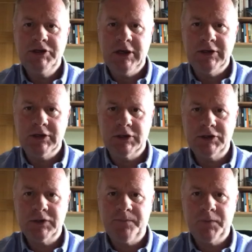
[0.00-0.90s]

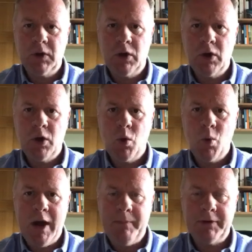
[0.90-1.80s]
Jesus
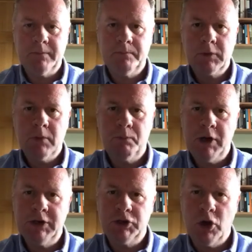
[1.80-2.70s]
wept.
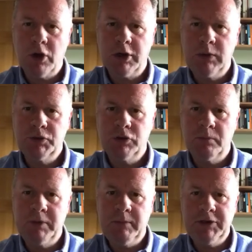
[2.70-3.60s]
Brenda Doherty was
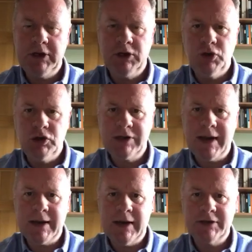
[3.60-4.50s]
on BBC
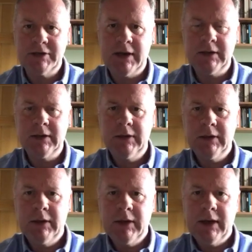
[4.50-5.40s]
Newsline last night
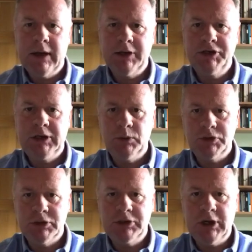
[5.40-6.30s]
and she
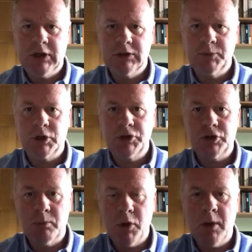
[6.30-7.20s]
was in tears
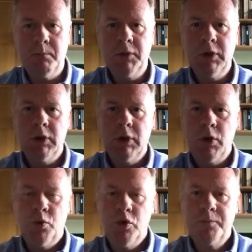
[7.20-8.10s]
because her mum,
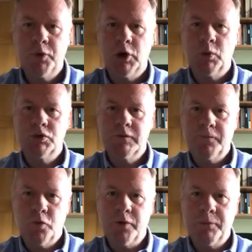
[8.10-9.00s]
Ruth Burke, was the
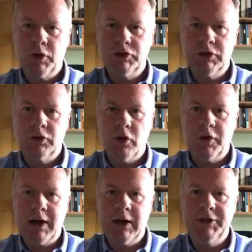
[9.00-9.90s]
fourth person in
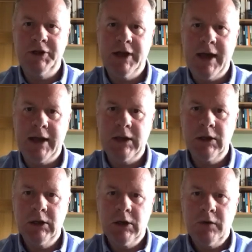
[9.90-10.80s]
Northern Ireland to die
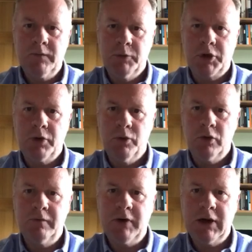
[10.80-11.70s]
from the
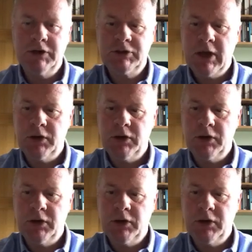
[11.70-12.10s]
coronavirus.